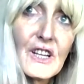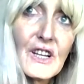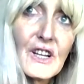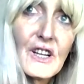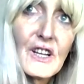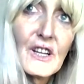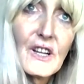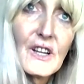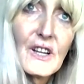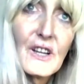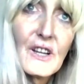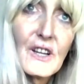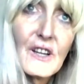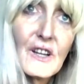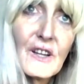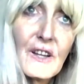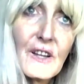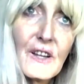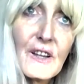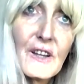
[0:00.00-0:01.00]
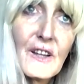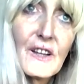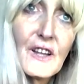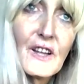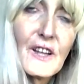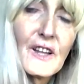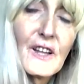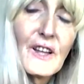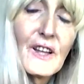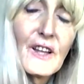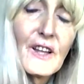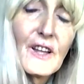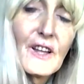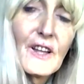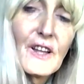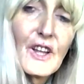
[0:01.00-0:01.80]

Nobody speaks.